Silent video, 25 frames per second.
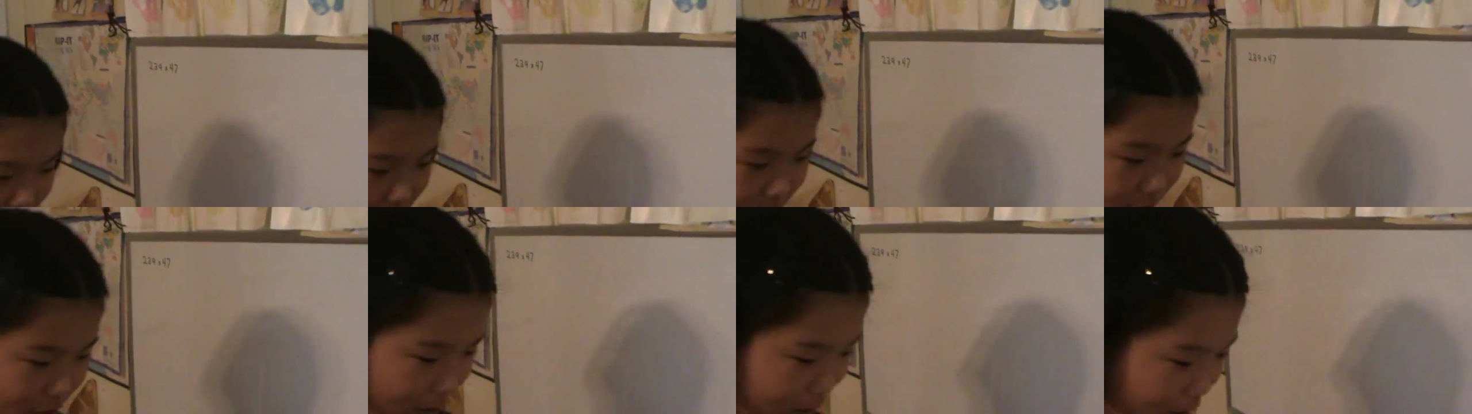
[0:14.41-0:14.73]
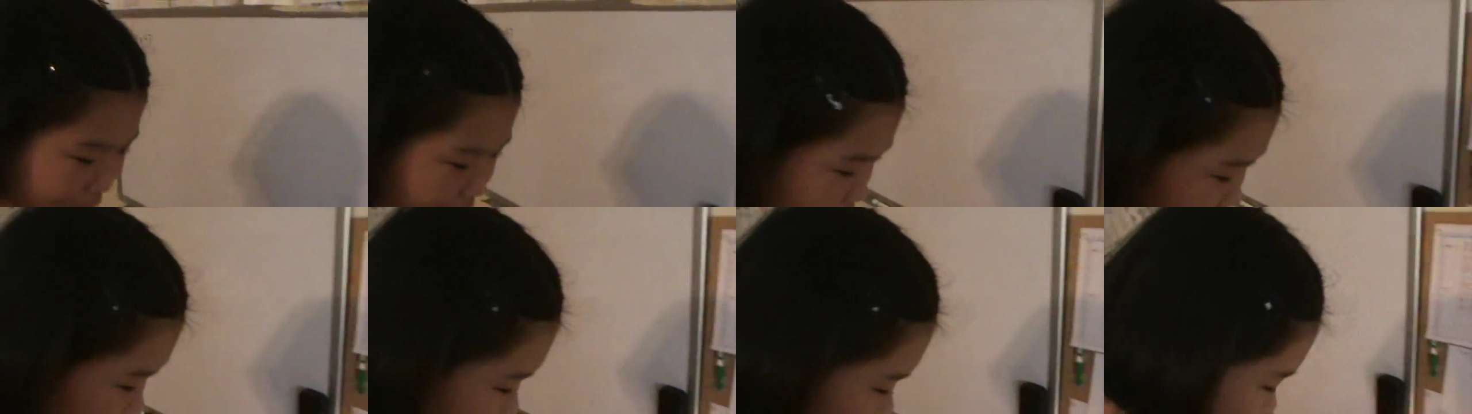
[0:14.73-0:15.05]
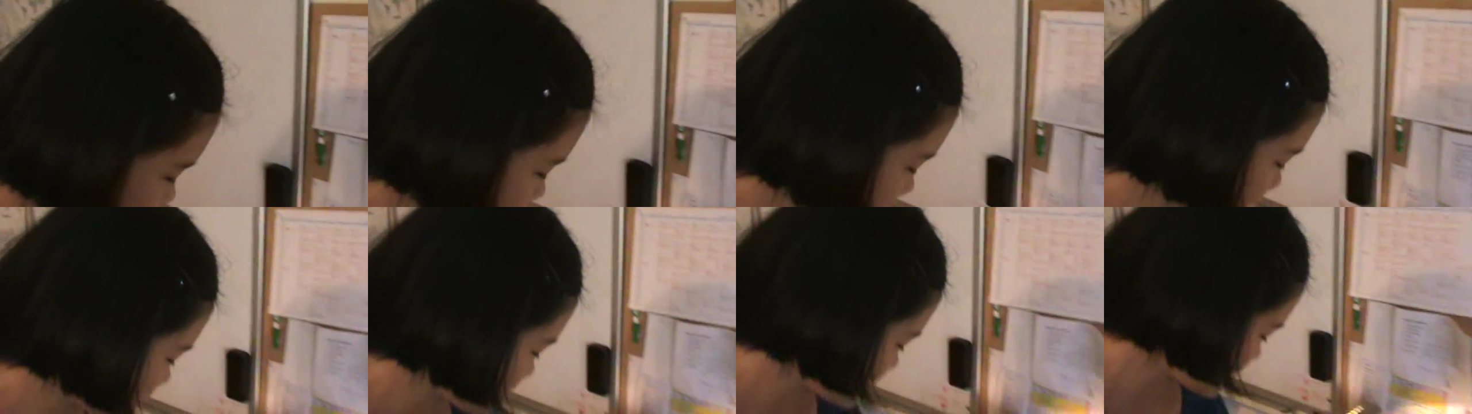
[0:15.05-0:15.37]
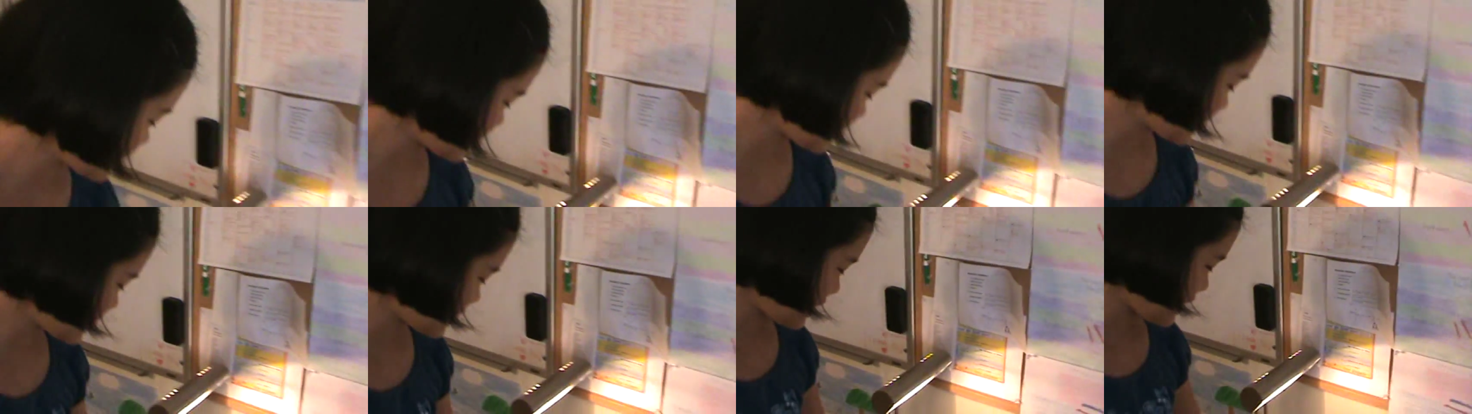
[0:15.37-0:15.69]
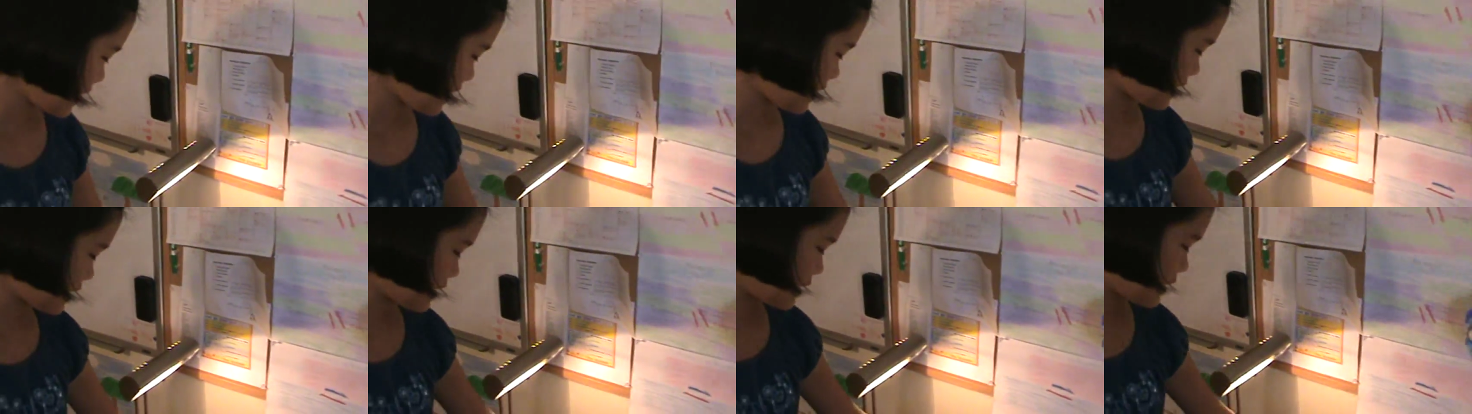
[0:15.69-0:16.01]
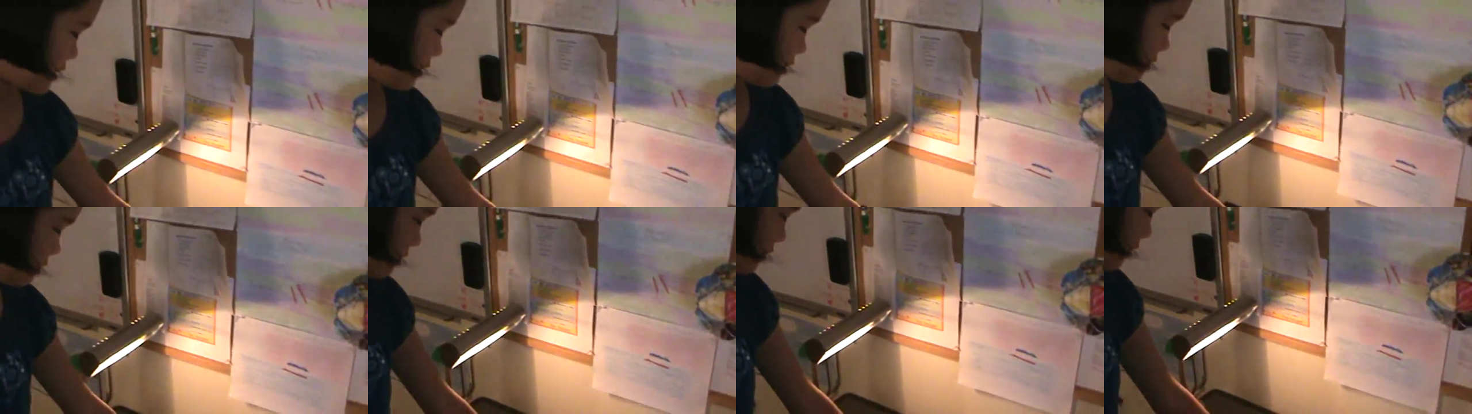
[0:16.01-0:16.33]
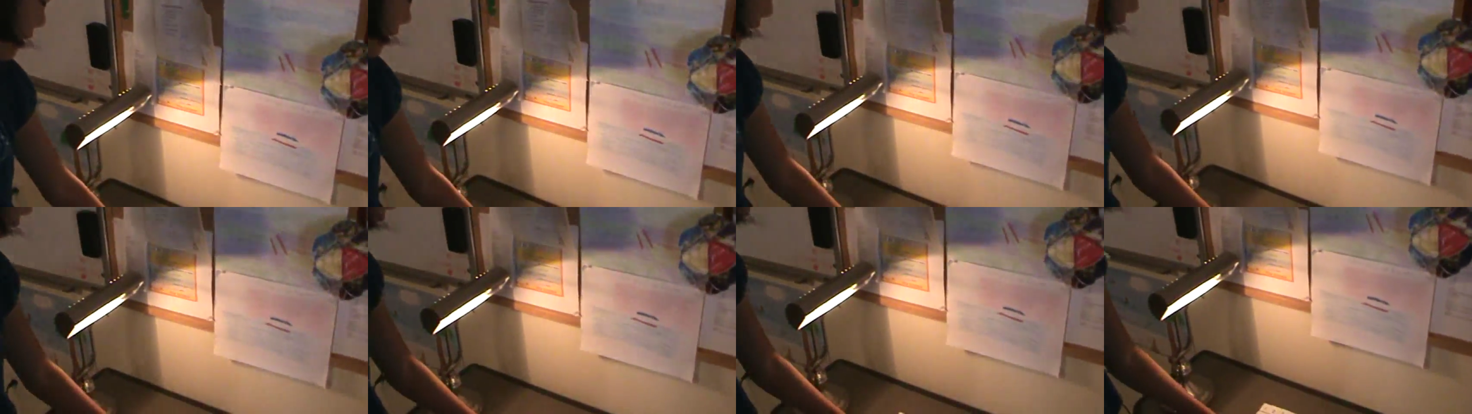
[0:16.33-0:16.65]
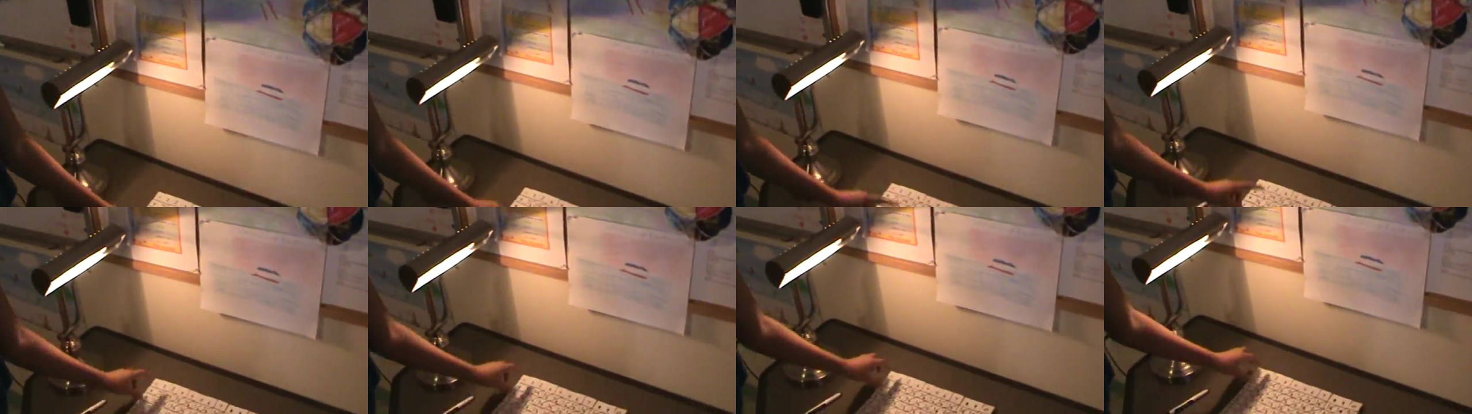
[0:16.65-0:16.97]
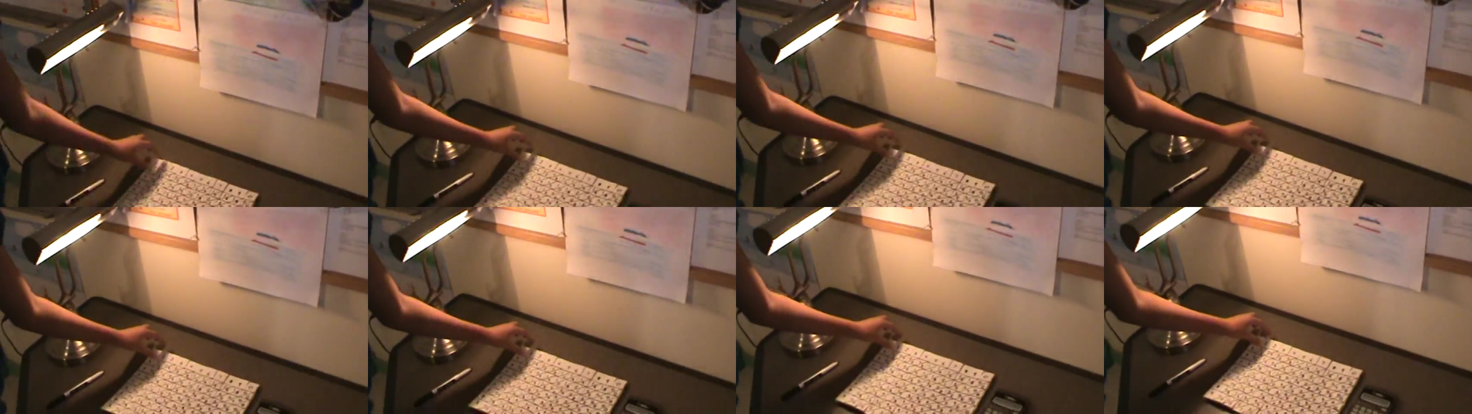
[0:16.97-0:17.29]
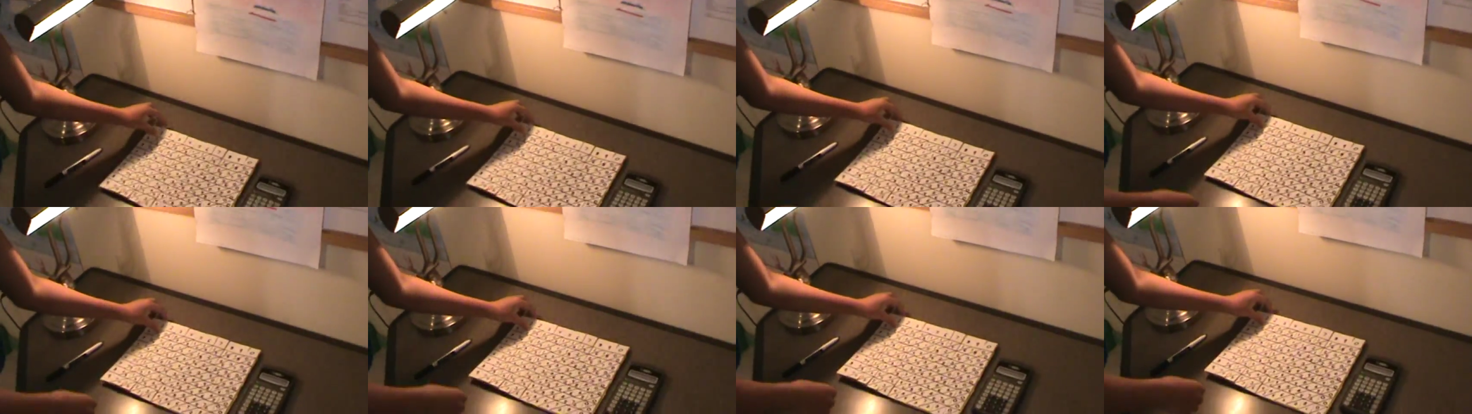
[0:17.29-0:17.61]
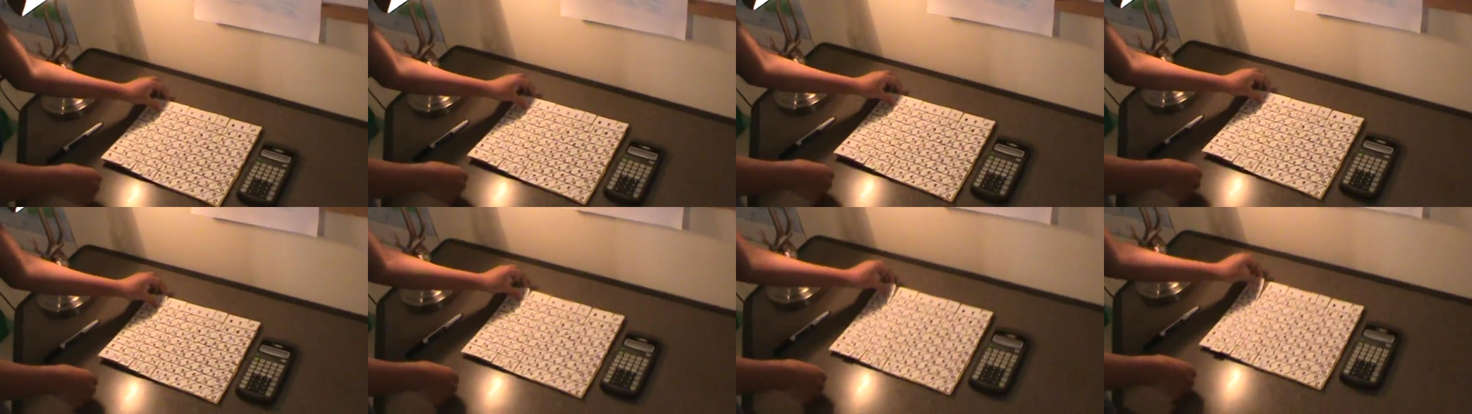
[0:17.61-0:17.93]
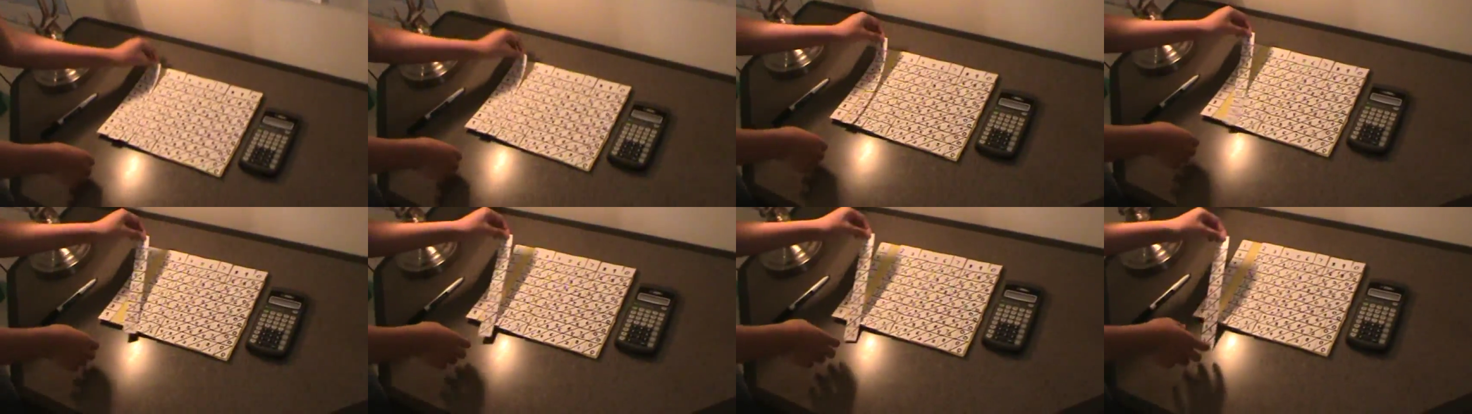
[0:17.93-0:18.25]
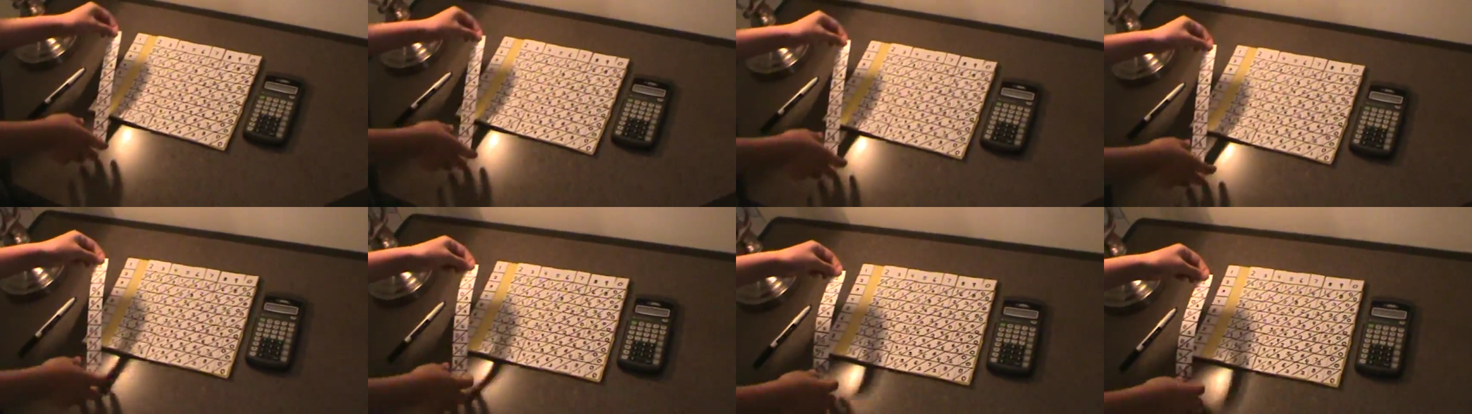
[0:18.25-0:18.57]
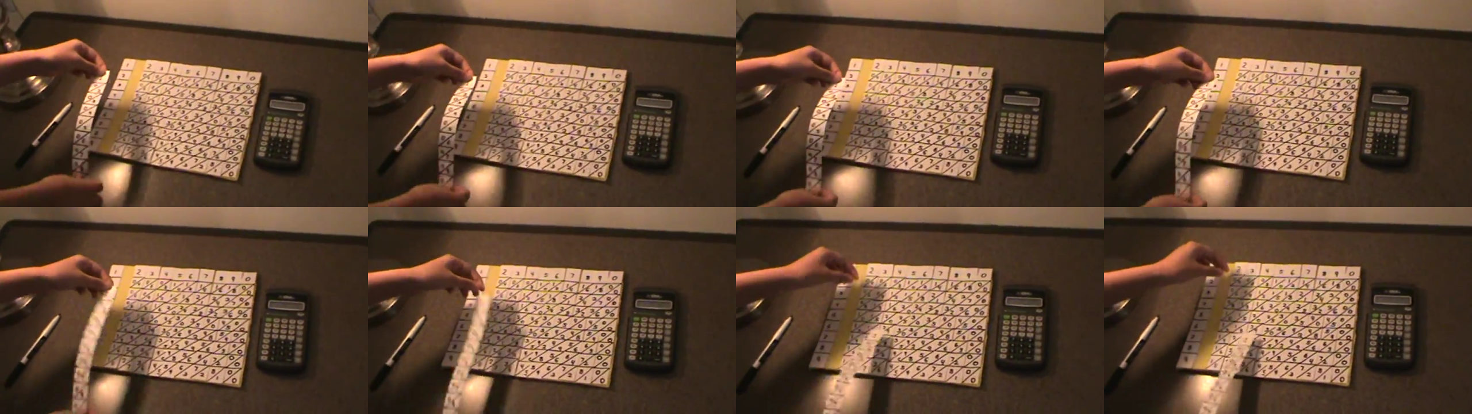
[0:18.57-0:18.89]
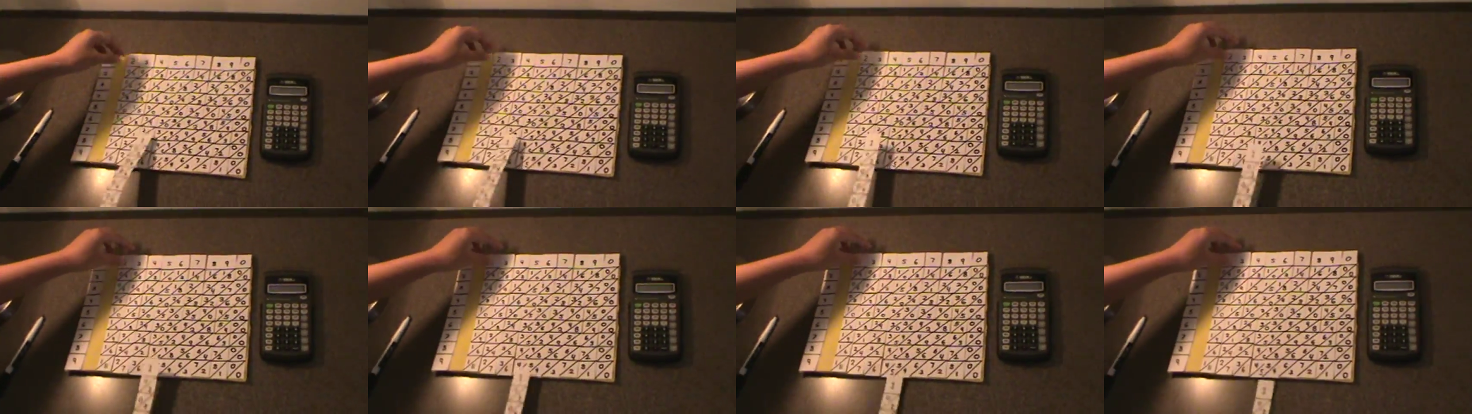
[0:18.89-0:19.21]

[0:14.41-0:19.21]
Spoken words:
[unreadable: no face in view]